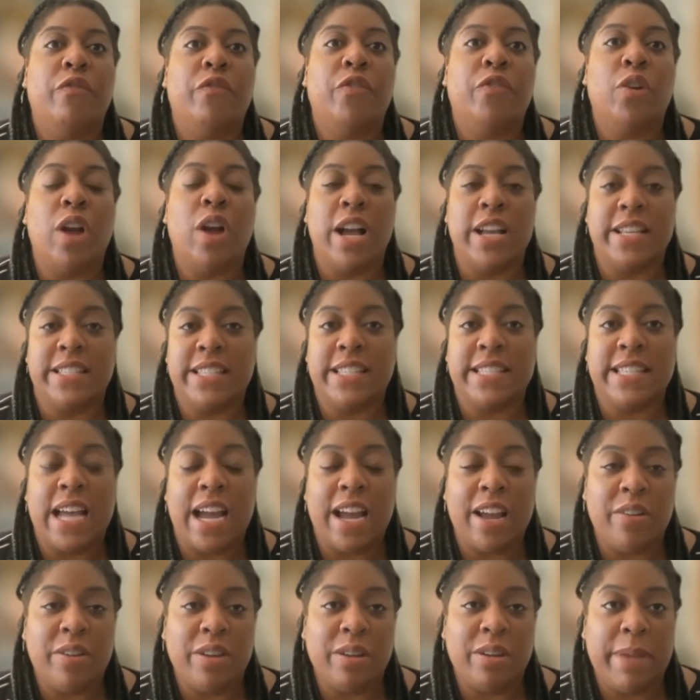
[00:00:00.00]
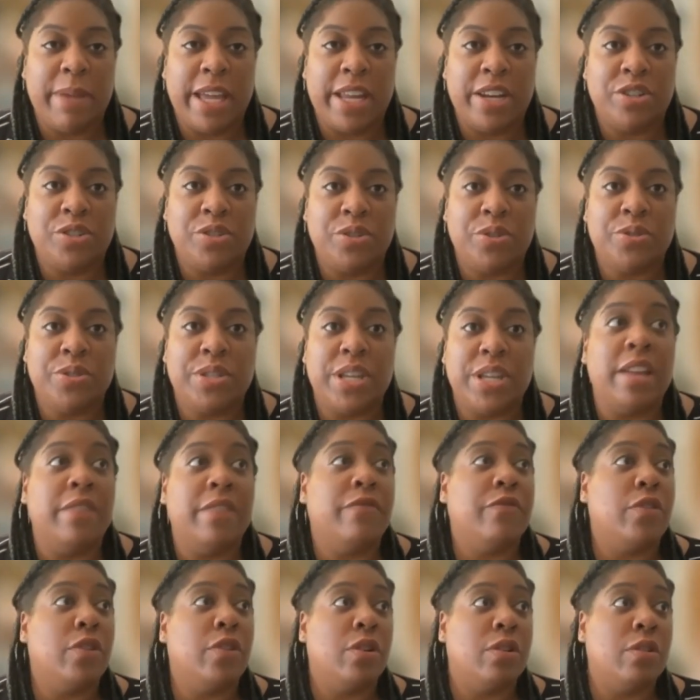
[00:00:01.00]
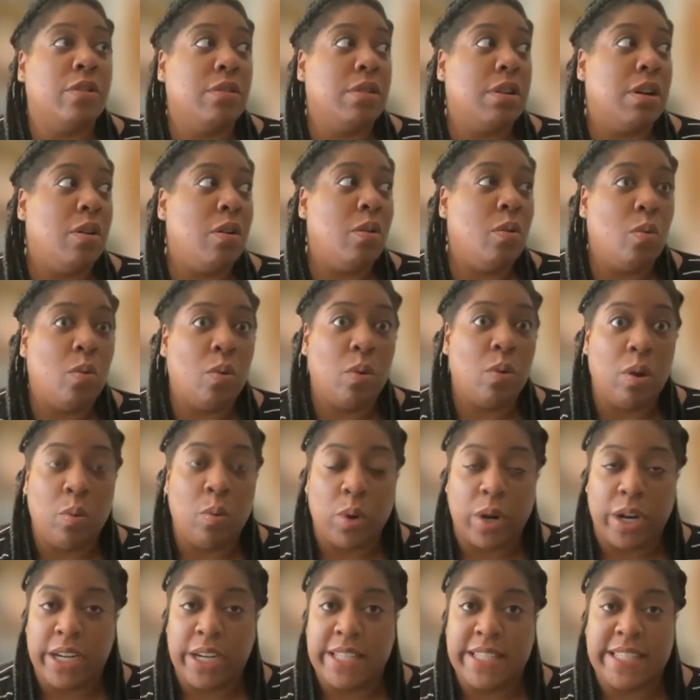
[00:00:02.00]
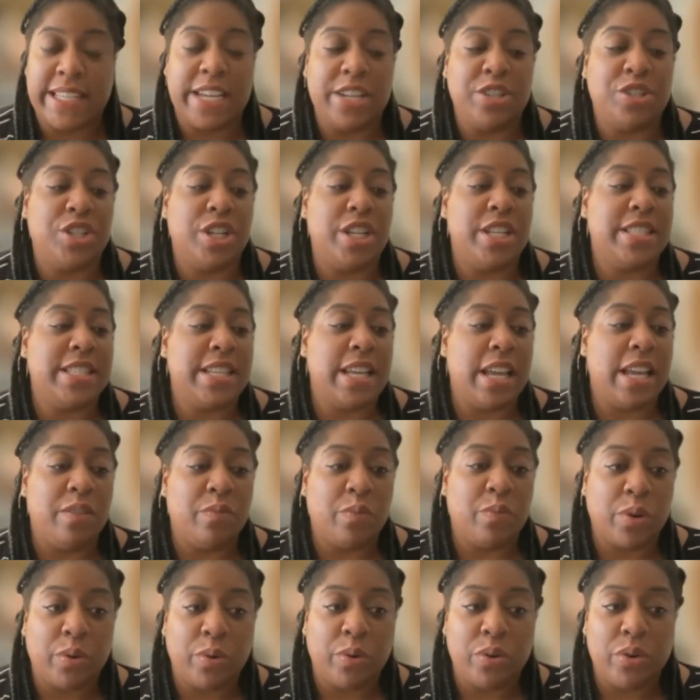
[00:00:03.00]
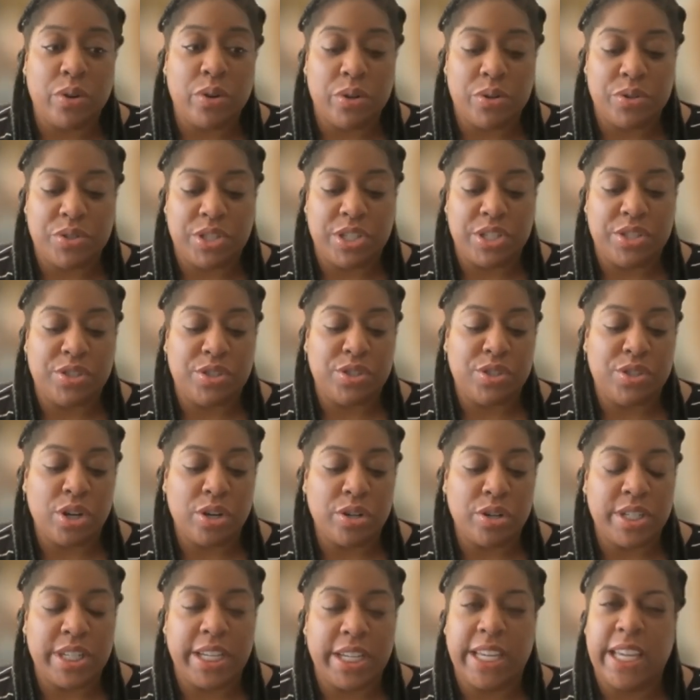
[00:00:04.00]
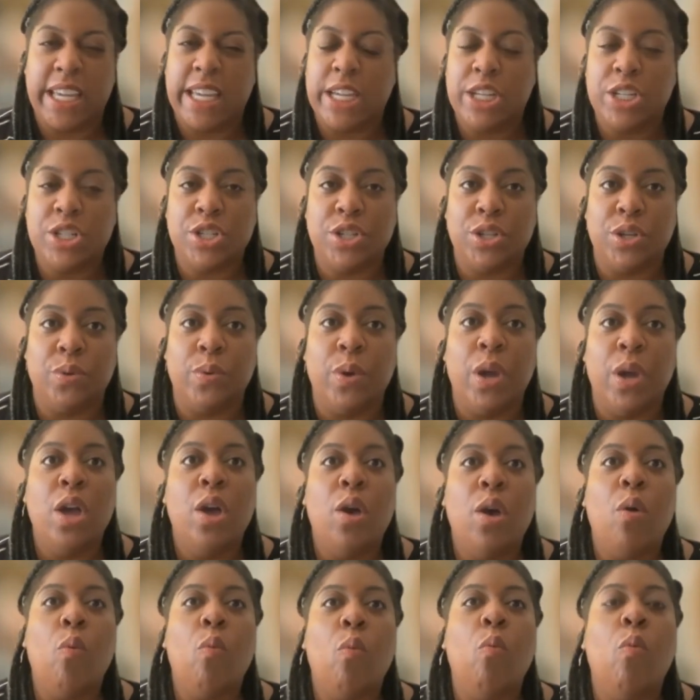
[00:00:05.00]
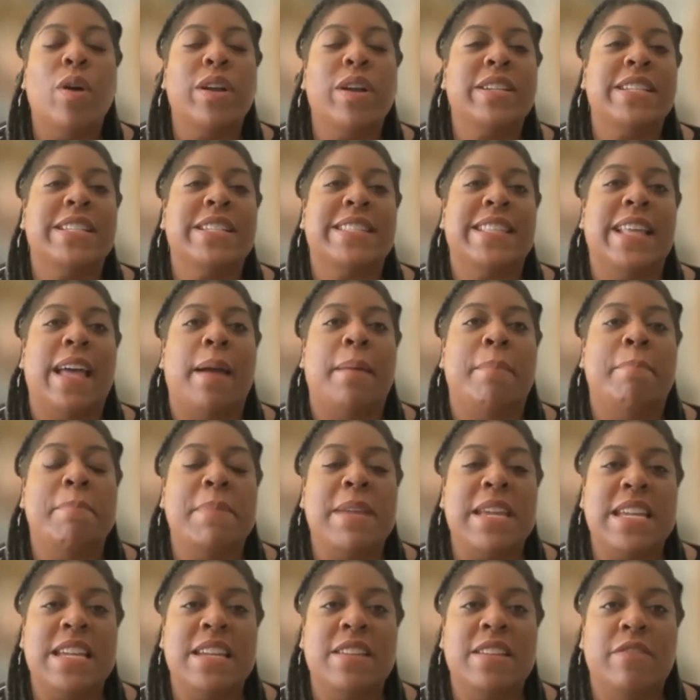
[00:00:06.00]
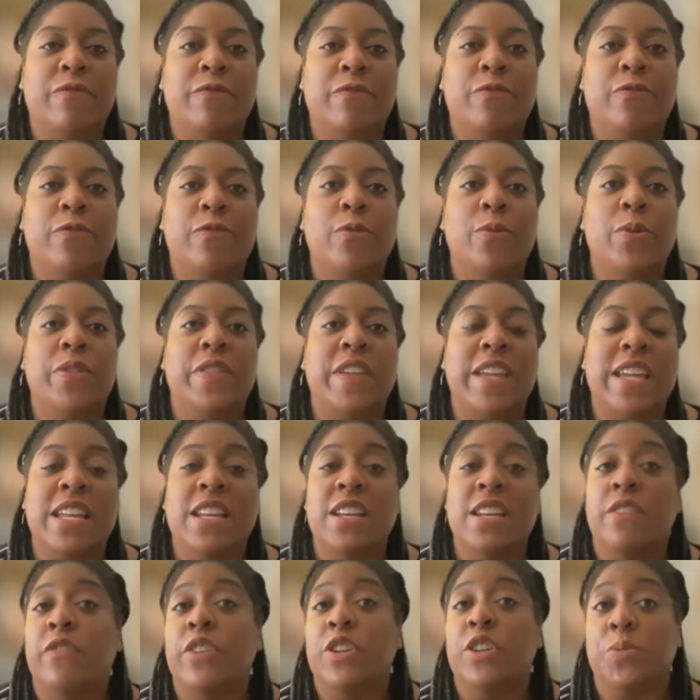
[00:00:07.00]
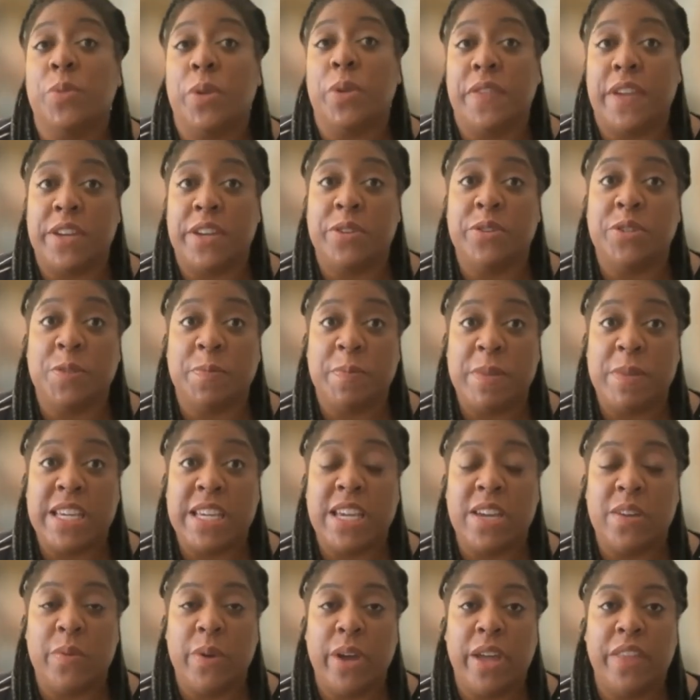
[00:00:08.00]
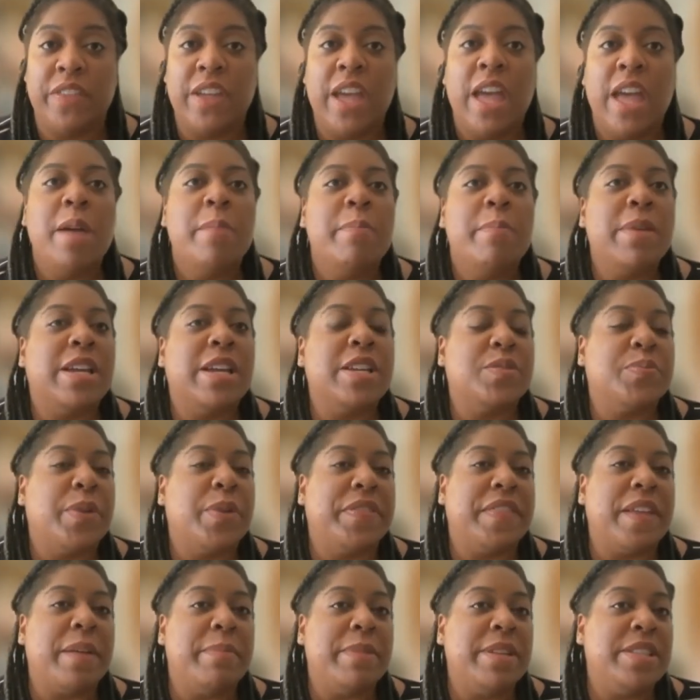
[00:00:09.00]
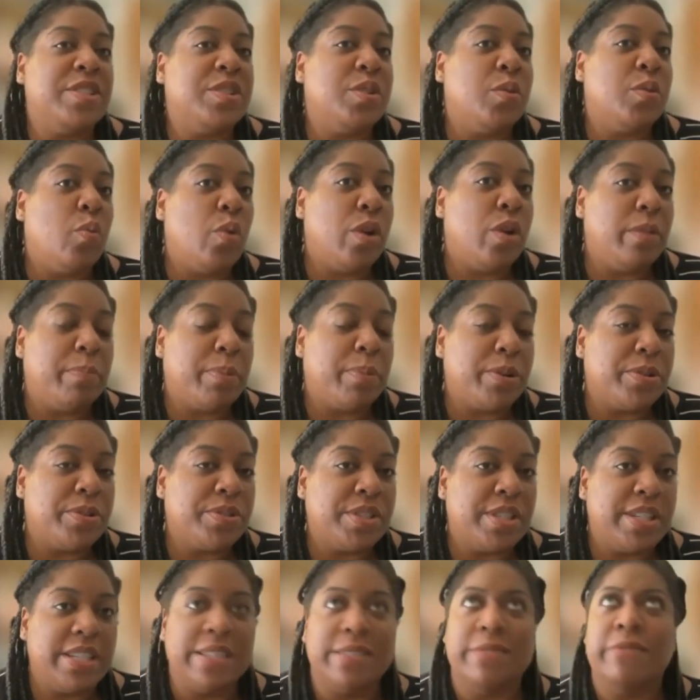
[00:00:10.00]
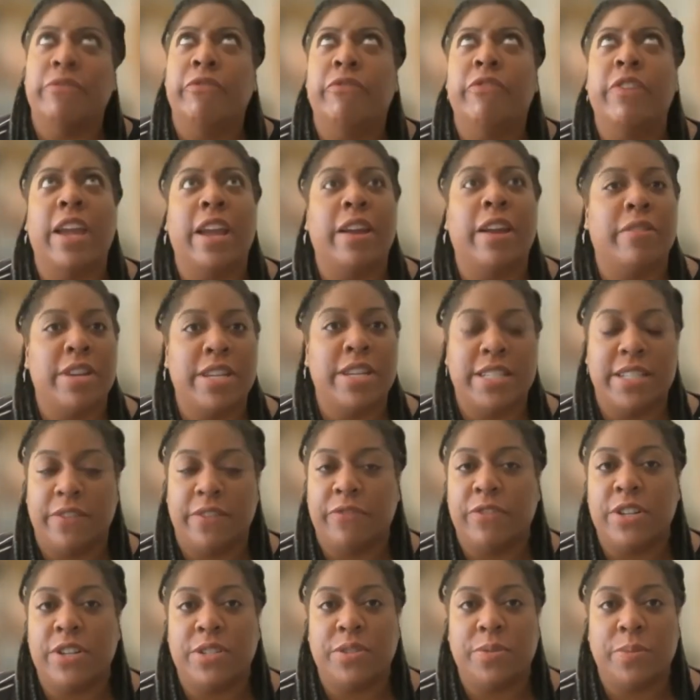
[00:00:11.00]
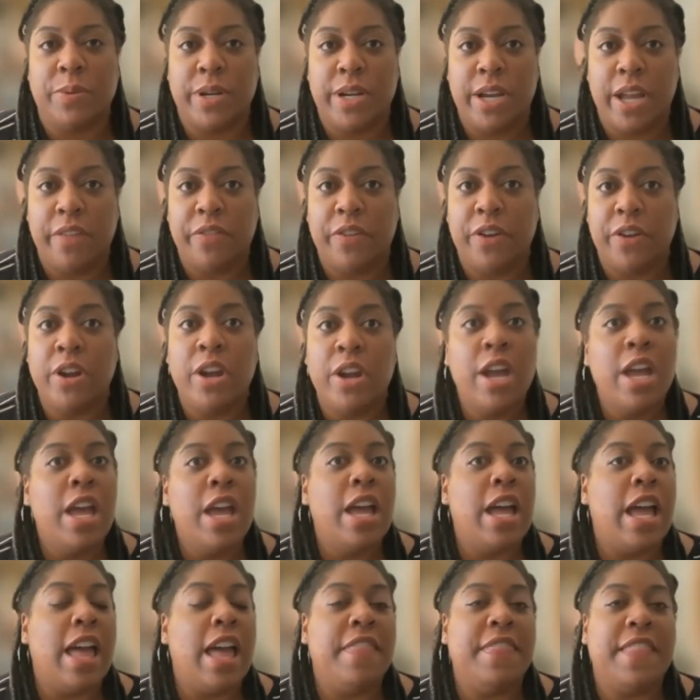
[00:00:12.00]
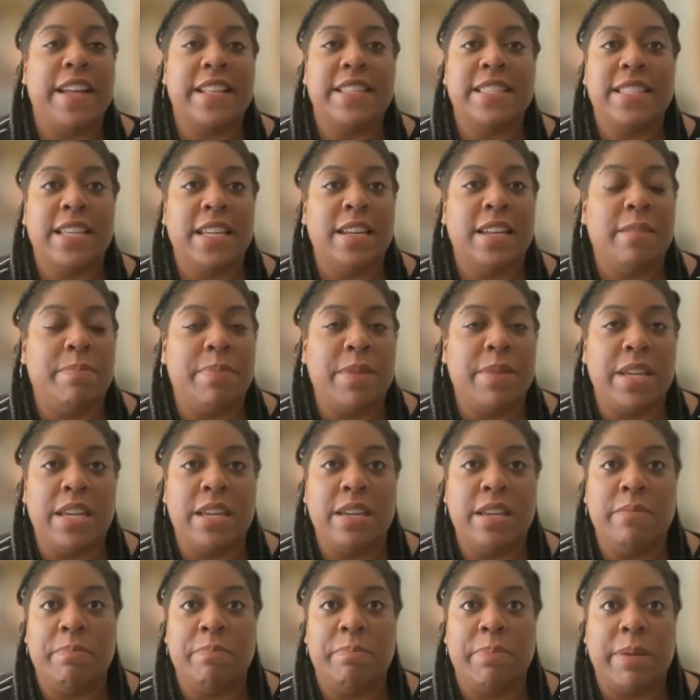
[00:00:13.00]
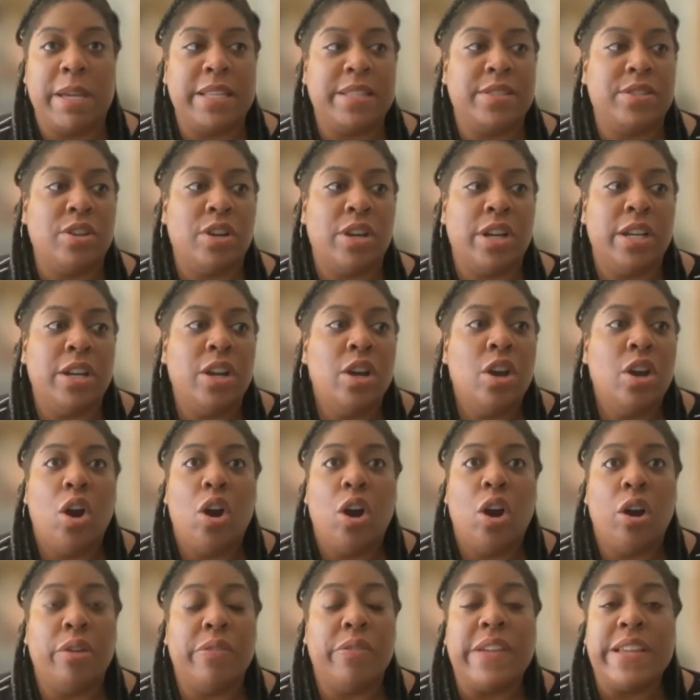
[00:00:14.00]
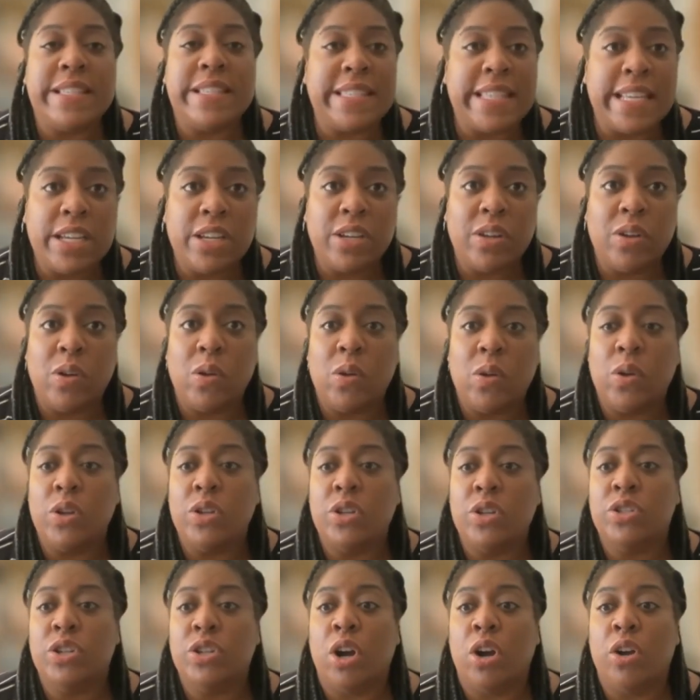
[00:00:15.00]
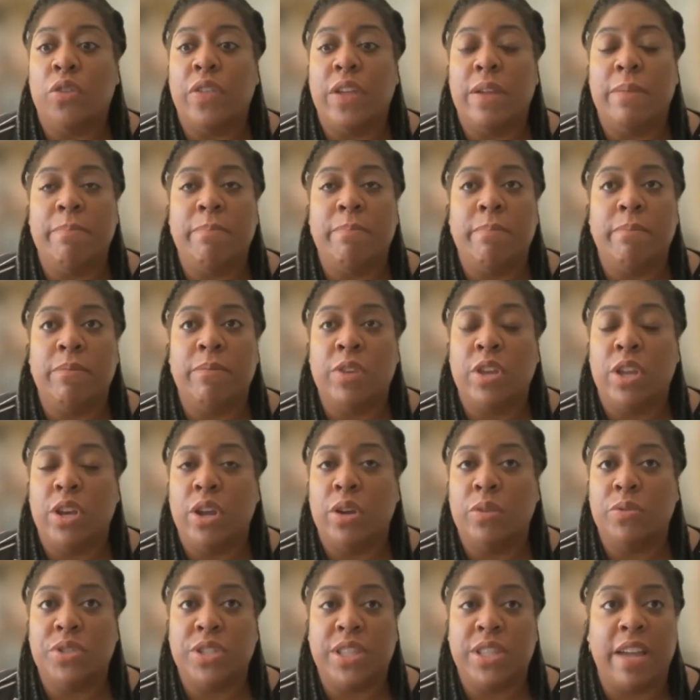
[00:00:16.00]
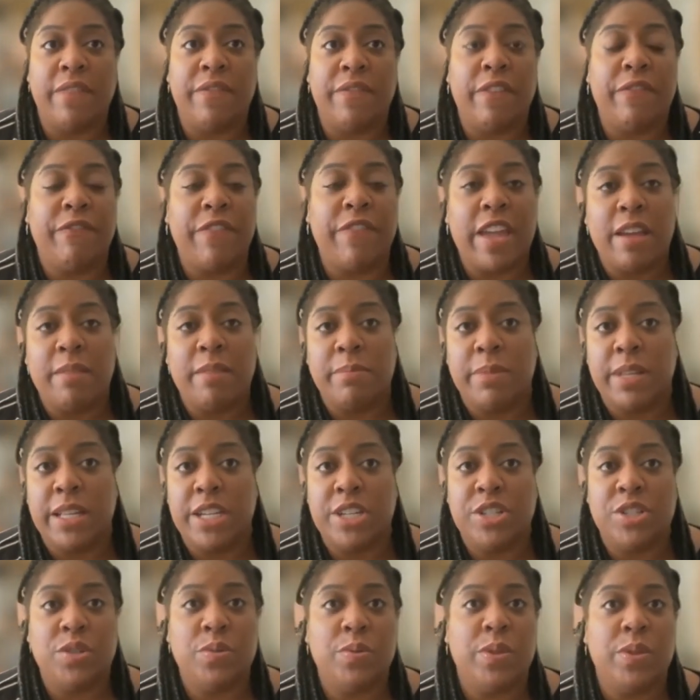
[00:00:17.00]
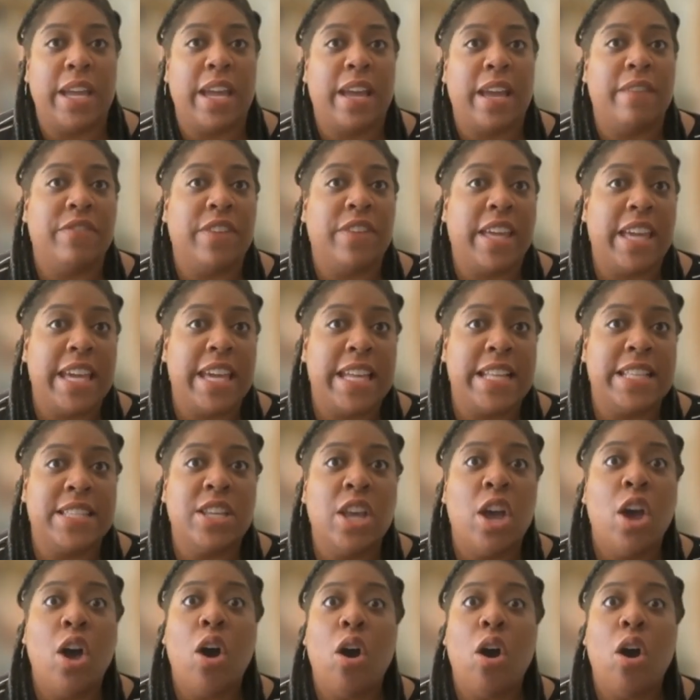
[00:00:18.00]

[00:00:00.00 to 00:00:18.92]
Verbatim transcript: for us as hiring managers and for organizations and recruiters to start digging into what does that mean for the individual that you're speaking with because what that means to one person is very different to another and that's going to be based on are they single are they you know do they have a family do they have kids